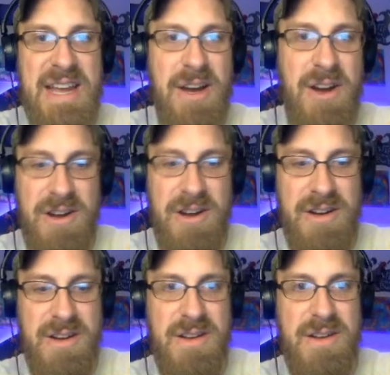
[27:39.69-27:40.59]

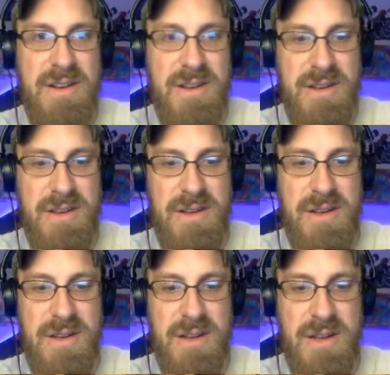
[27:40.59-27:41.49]
are
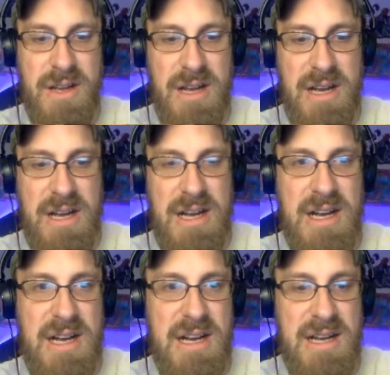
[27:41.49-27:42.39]

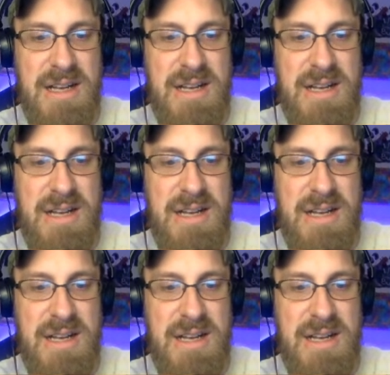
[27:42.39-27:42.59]
going